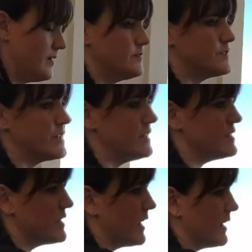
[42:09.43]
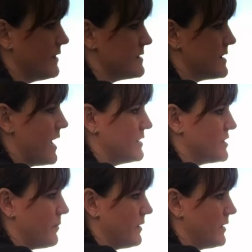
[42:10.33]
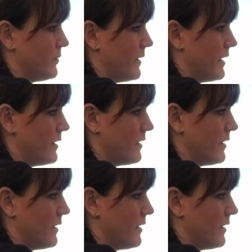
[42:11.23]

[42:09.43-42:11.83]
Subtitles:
Just gonna darken this edge up a little bit.